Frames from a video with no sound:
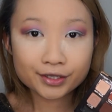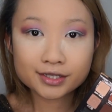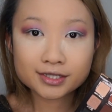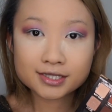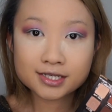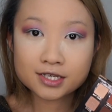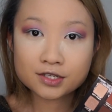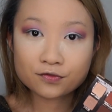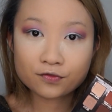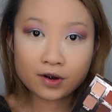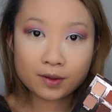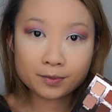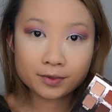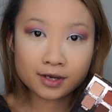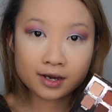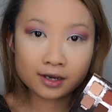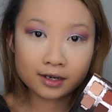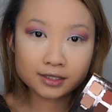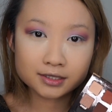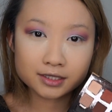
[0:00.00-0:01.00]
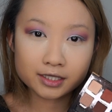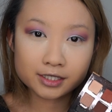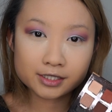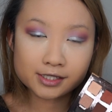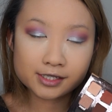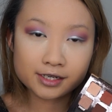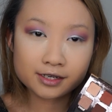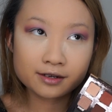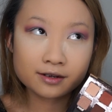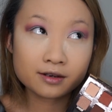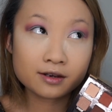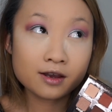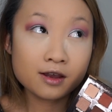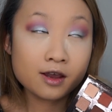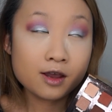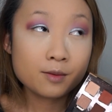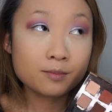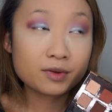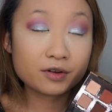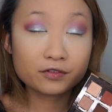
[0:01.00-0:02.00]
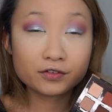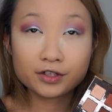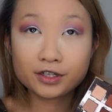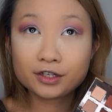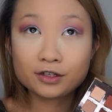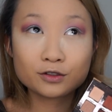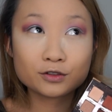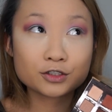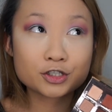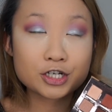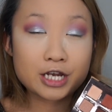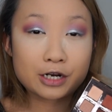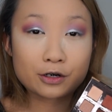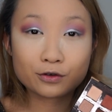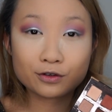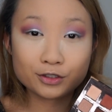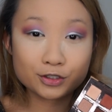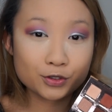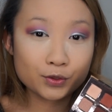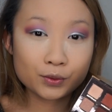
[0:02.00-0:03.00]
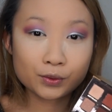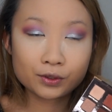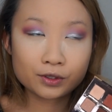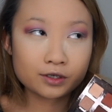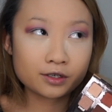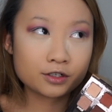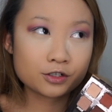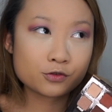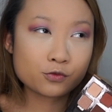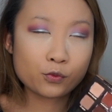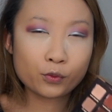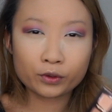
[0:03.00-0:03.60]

This is from the Anastasia Beverly Hills Shadow Couture